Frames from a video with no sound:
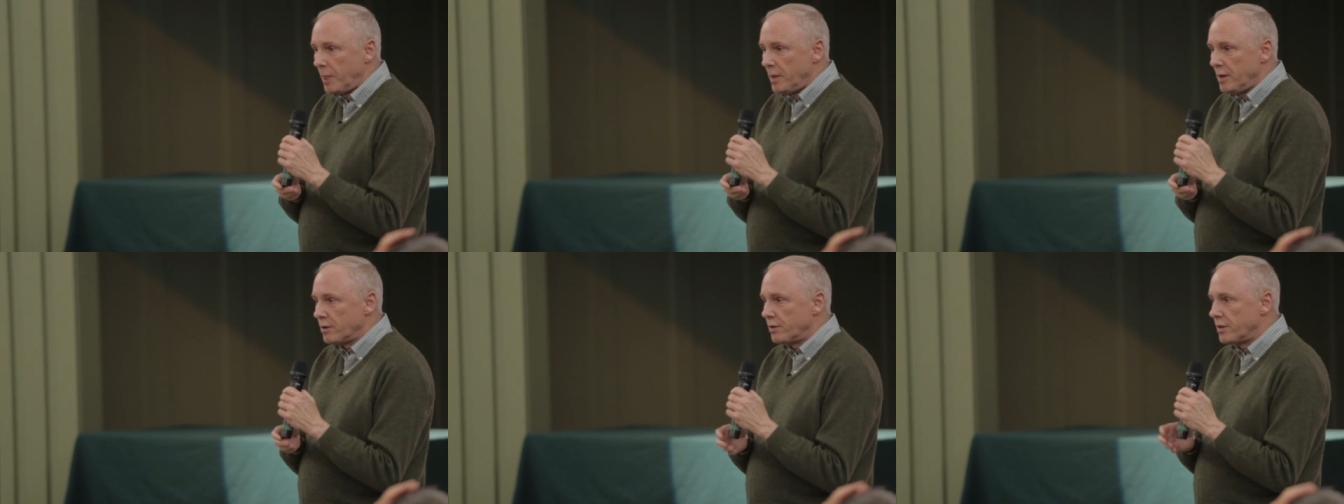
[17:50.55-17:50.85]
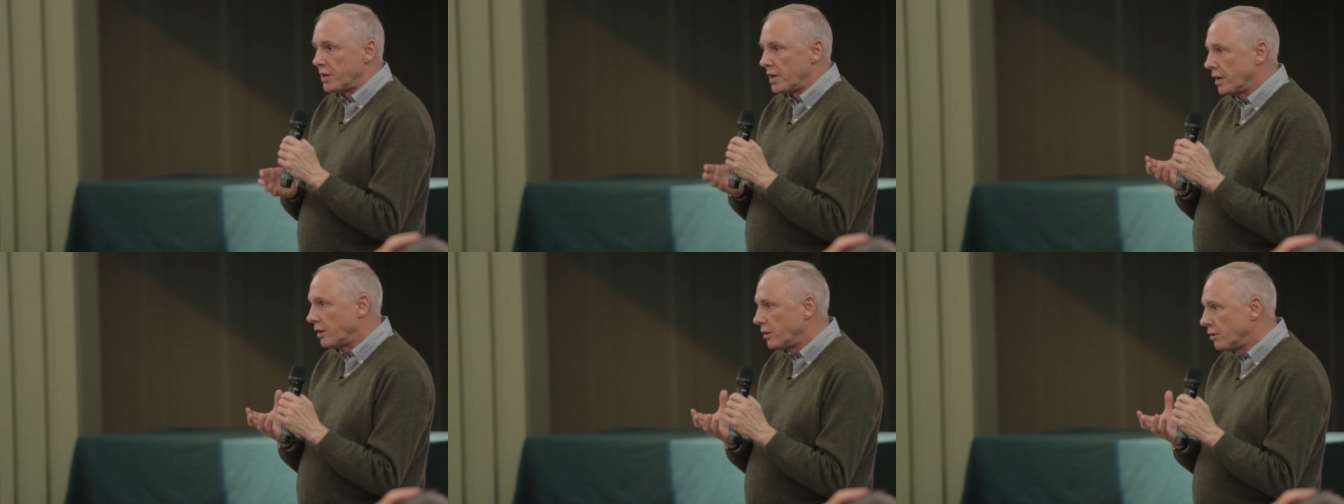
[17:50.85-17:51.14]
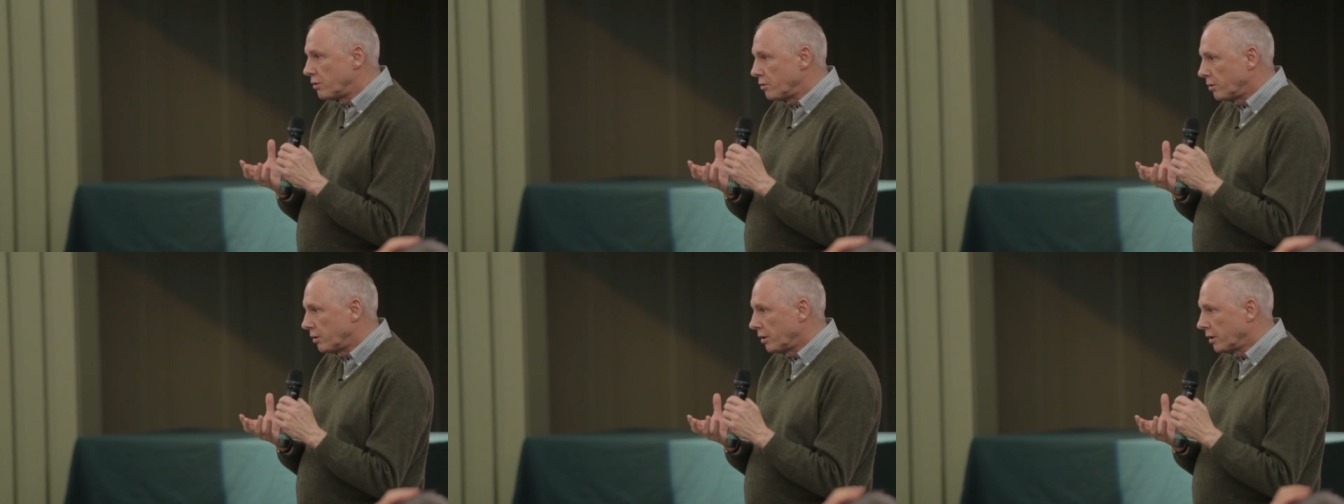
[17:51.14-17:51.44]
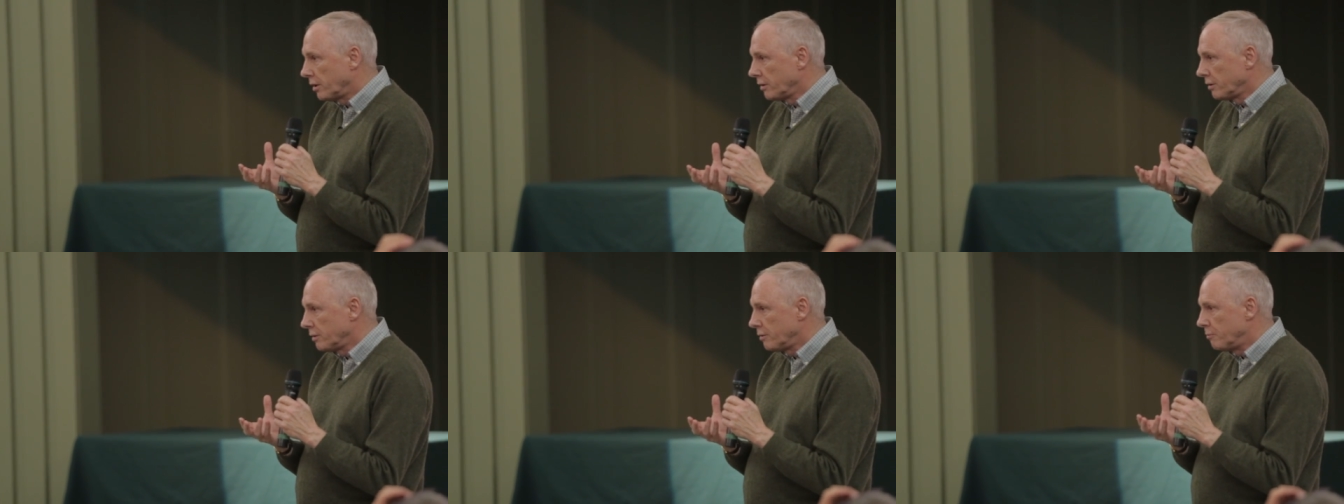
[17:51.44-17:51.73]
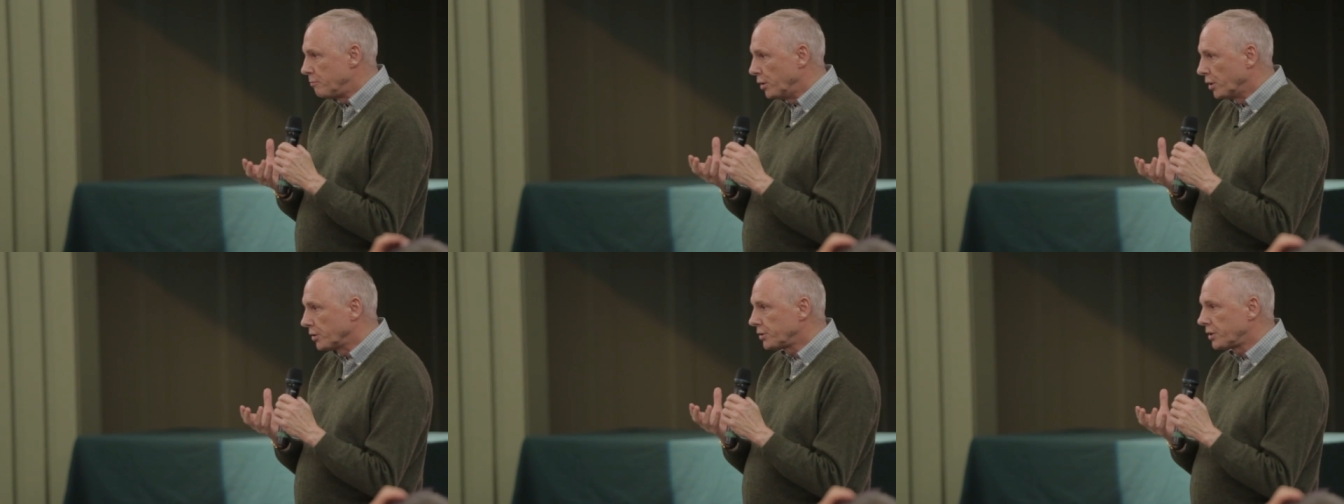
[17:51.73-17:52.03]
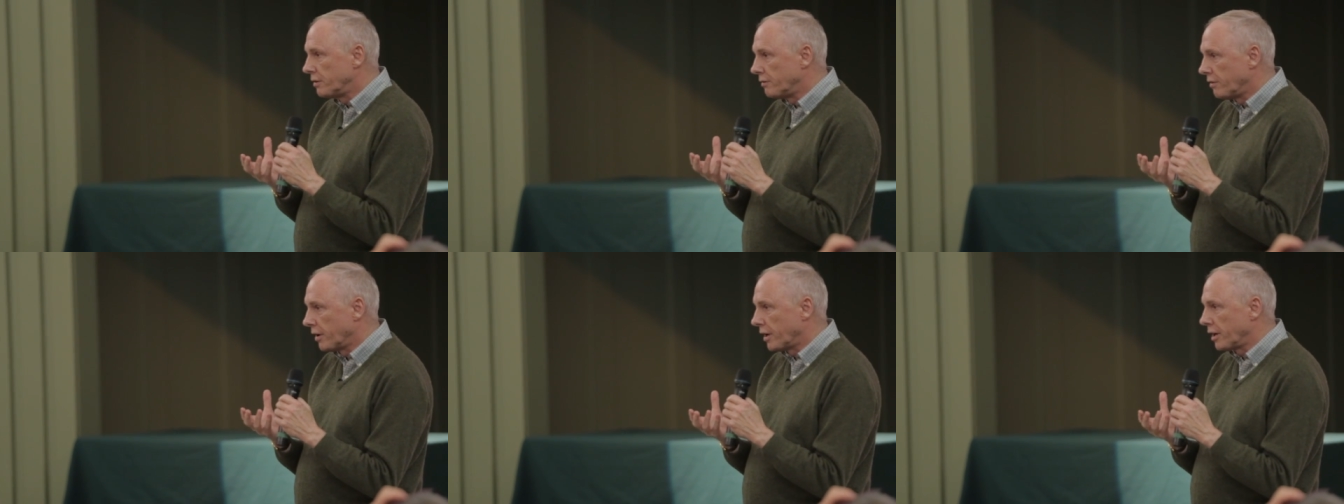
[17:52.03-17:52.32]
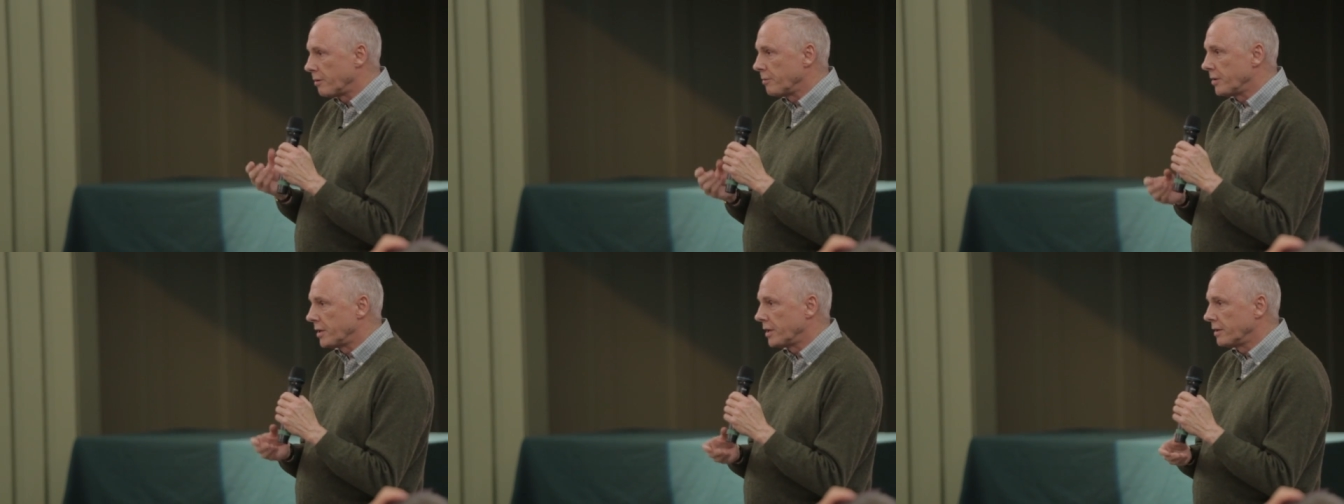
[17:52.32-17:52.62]
you know, the indoor built
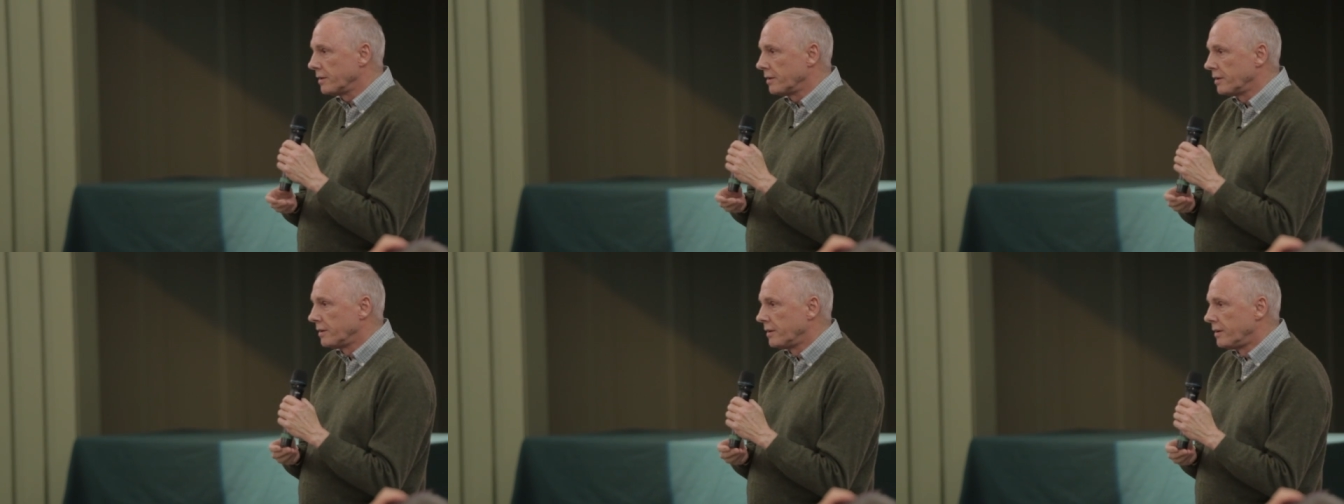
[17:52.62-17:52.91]
environment